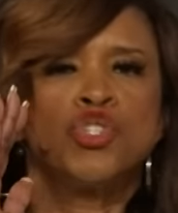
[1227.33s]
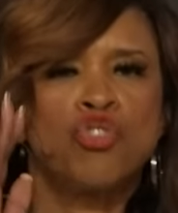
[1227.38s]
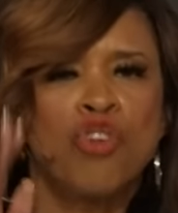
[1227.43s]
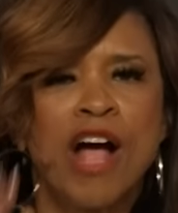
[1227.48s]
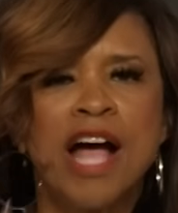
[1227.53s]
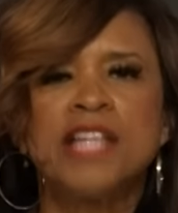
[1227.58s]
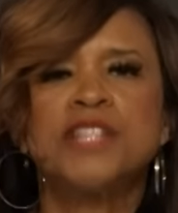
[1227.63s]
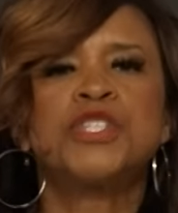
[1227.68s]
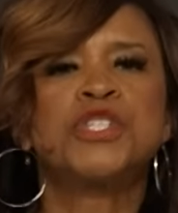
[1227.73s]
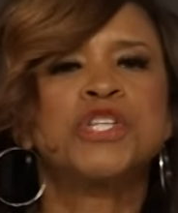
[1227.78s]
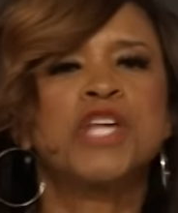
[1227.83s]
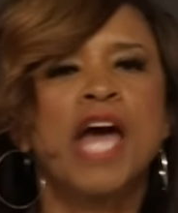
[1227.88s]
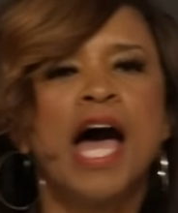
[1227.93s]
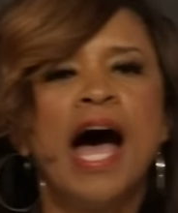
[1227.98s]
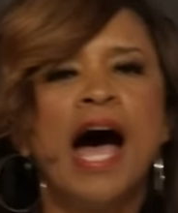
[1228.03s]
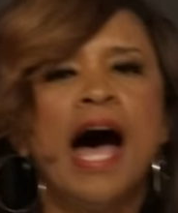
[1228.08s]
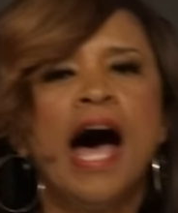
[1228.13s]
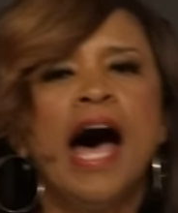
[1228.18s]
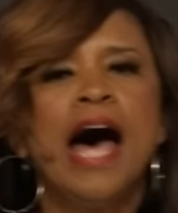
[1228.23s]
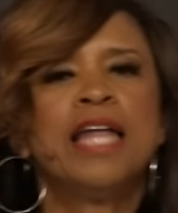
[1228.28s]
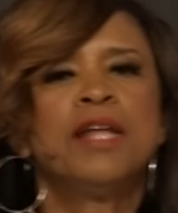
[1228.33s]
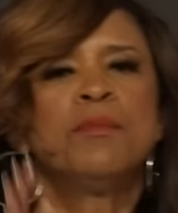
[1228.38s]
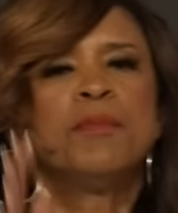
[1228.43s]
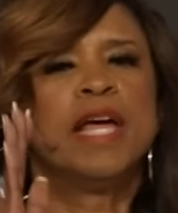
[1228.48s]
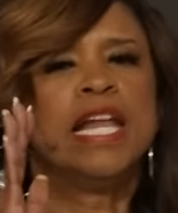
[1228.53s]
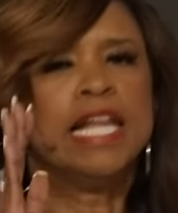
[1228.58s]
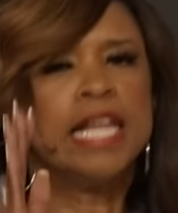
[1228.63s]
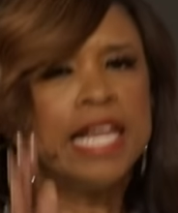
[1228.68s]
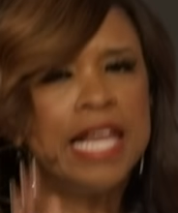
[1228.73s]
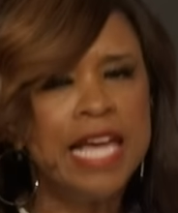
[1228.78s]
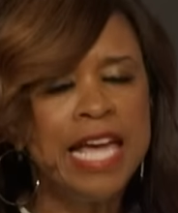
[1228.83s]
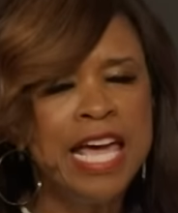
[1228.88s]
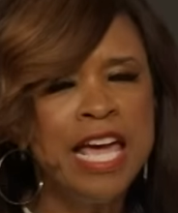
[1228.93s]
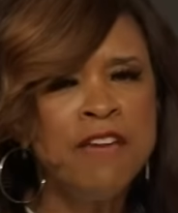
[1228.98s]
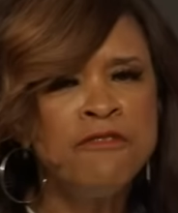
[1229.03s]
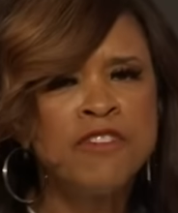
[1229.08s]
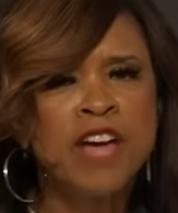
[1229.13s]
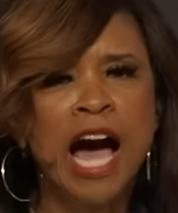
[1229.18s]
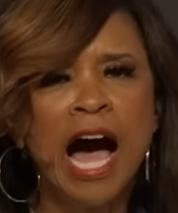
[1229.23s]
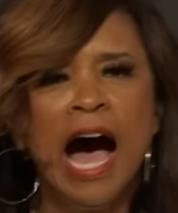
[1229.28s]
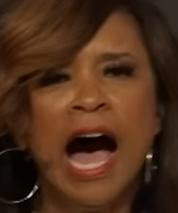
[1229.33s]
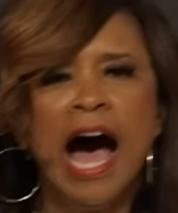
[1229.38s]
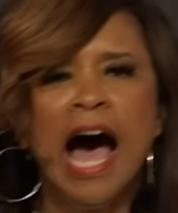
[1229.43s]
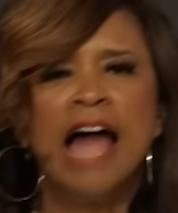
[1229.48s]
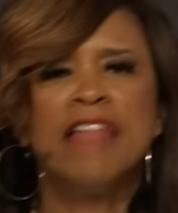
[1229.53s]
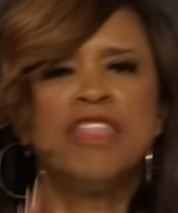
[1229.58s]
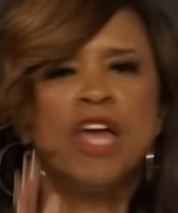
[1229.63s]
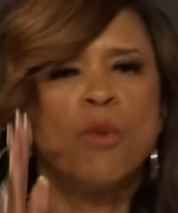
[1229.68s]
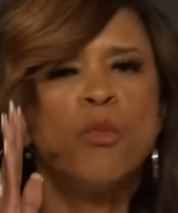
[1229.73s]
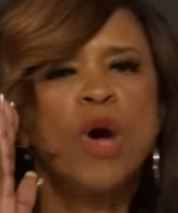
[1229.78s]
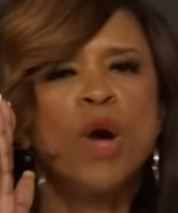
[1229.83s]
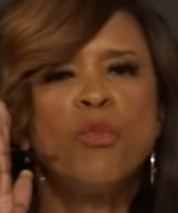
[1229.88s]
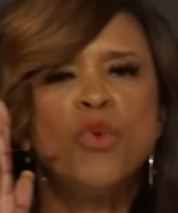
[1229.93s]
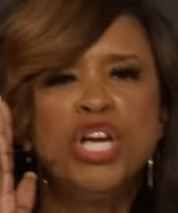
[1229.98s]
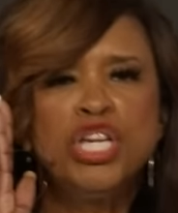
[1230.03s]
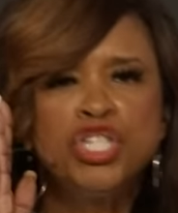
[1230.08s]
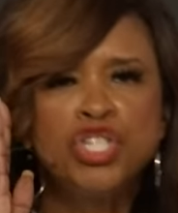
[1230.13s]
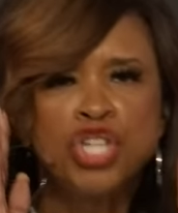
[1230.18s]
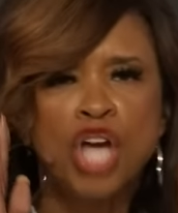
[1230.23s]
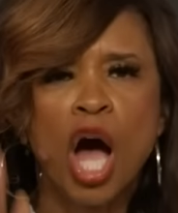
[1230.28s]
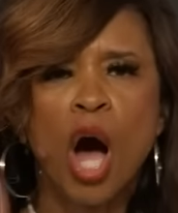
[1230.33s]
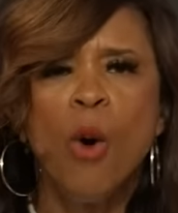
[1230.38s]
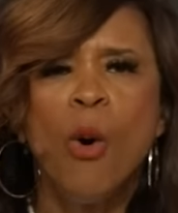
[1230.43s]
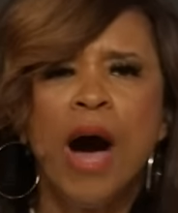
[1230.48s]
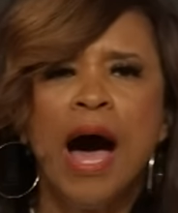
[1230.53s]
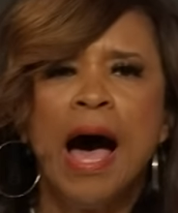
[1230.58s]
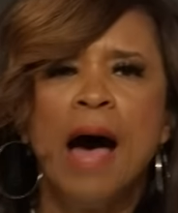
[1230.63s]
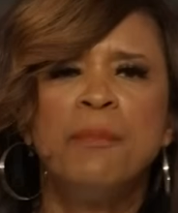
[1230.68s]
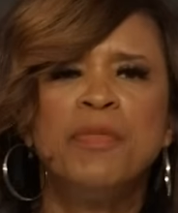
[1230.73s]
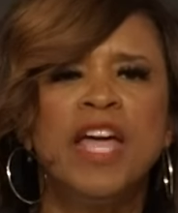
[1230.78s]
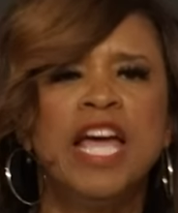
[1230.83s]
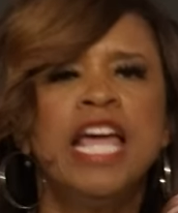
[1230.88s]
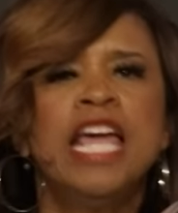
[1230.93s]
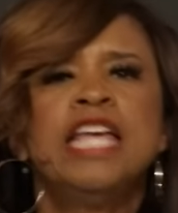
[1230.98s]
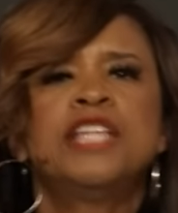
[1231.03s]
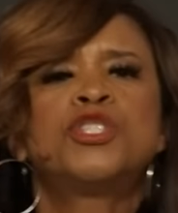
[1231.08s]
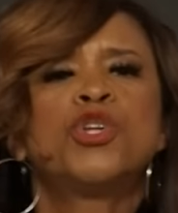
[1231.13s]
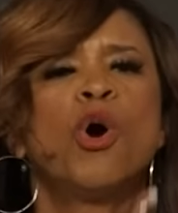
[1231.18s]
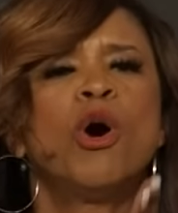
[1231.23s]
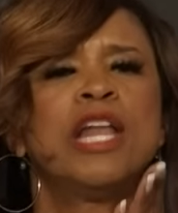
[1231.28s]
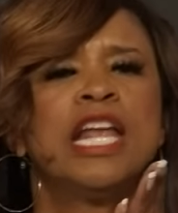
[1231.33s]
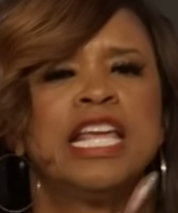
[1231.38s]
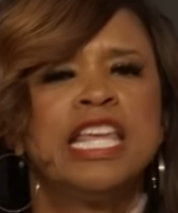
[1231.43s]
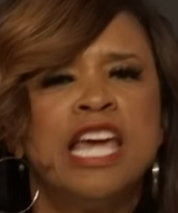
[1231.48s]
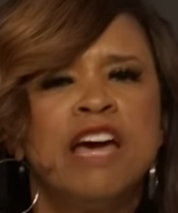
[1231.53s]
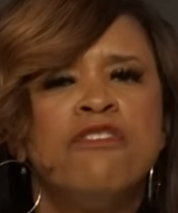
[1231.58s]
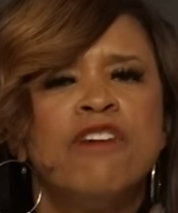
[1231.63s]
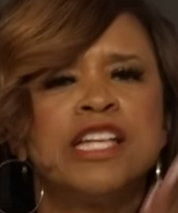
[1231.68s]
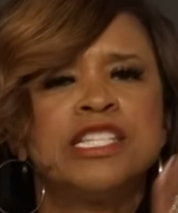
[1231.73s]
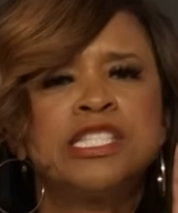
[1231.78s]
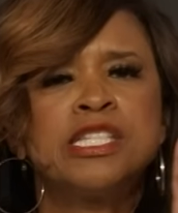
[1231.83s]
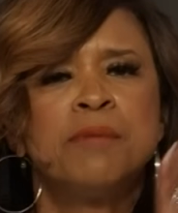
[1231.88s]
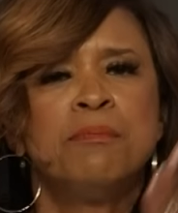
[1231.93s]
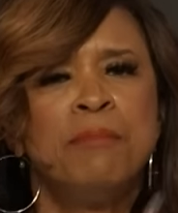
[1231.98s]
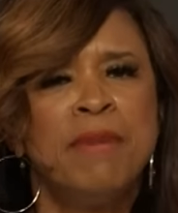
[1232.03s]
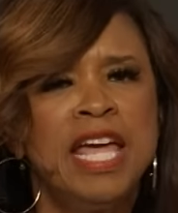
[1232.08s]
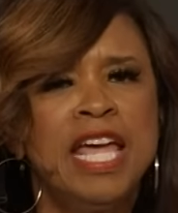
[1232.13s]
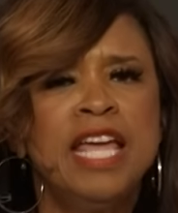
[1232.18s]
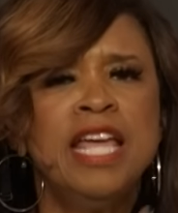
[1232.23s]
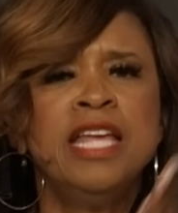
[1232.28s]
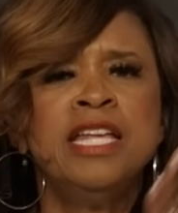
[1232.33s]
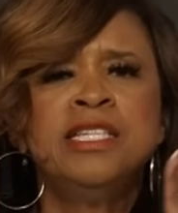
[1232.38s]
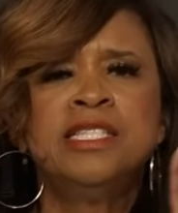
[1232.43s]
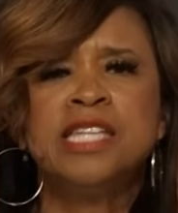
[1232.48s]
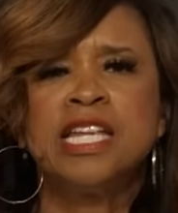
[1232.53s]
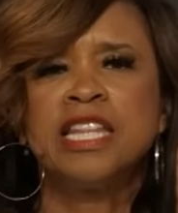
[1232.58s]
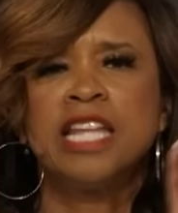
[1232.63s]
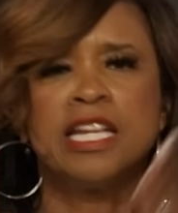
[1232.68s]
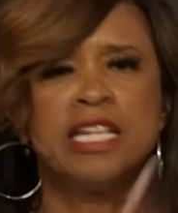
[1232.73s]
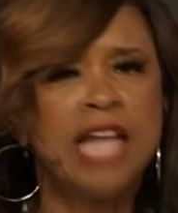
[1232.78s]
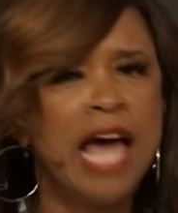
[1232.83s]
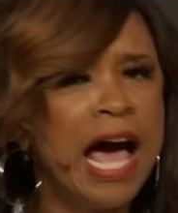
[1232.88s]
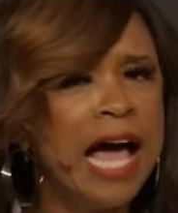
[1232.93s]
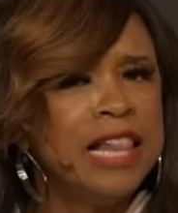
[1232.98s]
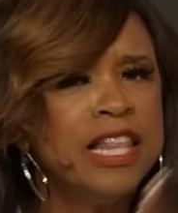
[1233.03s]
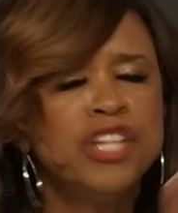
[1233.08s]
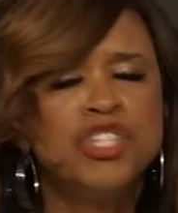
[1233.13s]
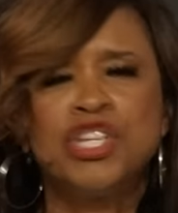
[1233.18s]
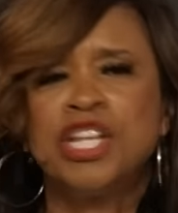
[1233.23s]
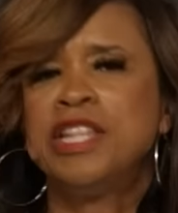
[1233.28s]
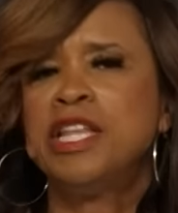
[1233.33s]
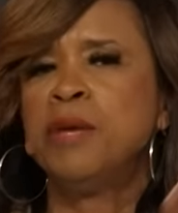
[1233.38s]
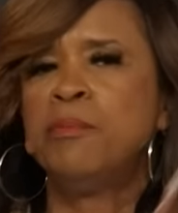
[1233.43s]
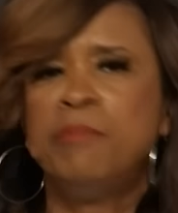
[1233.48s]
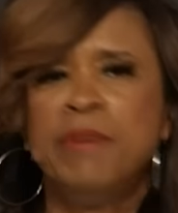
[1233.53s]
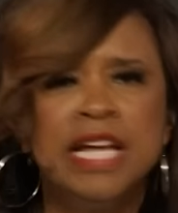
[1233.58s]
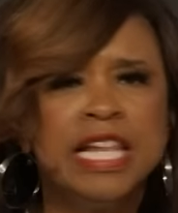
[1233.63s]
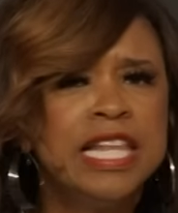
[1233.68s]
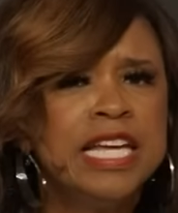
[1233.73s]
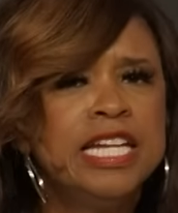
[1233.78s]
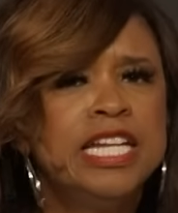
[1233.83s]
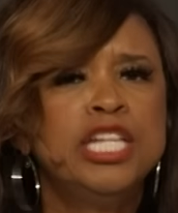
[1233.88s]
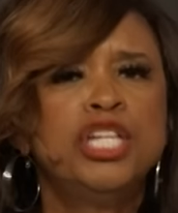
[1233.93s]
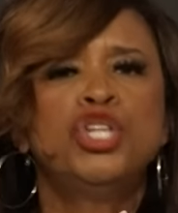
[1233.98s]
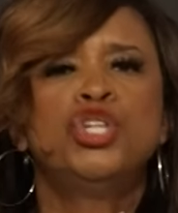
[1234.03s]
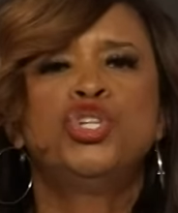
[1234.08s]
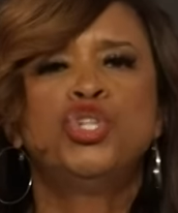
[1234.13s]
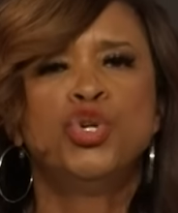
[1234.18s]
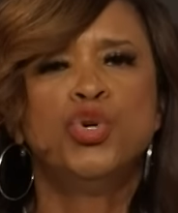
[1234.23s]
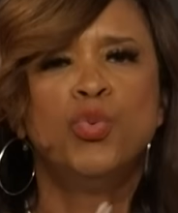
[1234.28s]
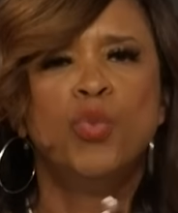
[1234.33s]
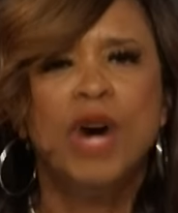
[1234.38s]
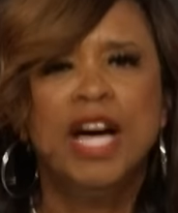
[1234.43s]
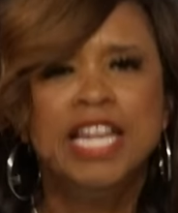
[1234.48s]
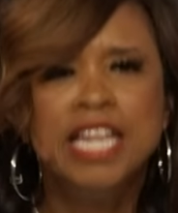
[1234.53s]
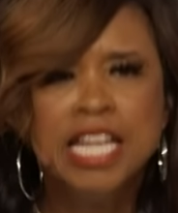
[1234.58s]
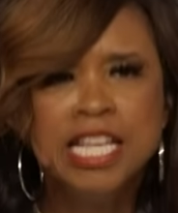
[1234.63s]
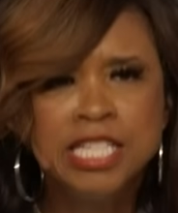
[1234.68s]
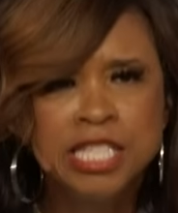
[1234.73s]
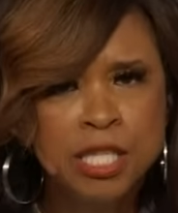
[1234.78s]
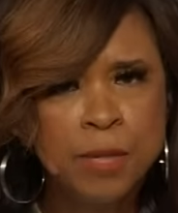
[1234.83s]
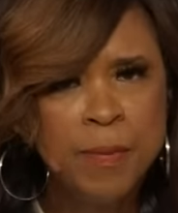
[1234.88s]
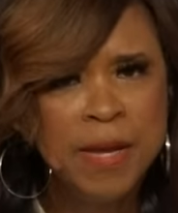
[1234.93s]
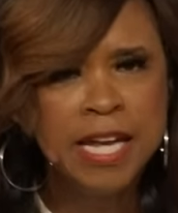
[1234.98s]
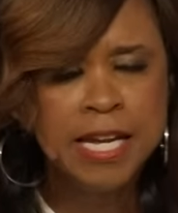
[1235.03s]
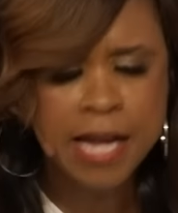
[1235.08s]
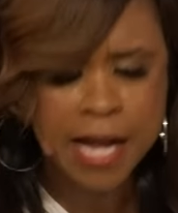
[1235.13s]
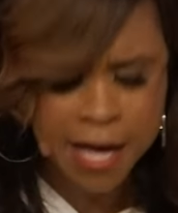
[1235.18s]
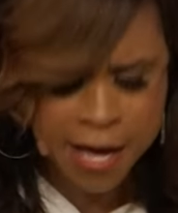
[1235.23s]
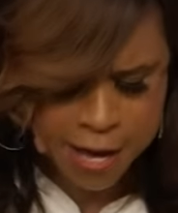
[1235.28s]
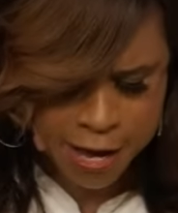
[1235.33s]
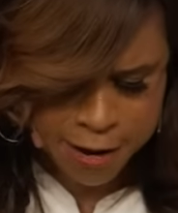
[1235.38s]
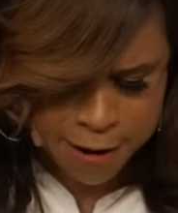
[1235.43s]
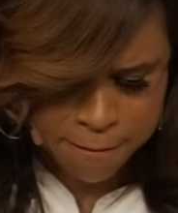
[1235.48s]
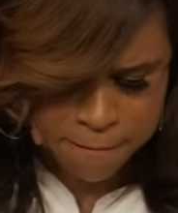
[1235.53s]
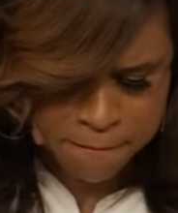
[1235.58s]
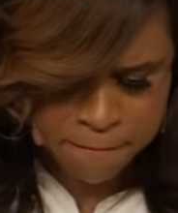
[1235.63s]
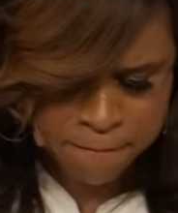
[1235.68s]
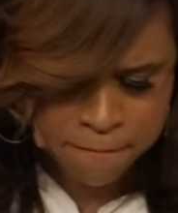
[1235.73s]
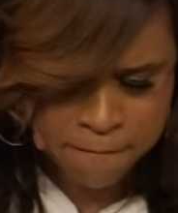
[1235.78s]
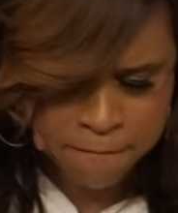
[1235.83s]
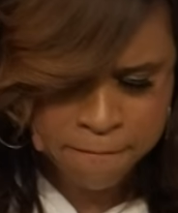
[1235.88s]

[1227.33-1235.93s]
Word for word: trust God, believe God that when we show up, that he's going to give us the means and the knowledge and the ability to do what needs to be done.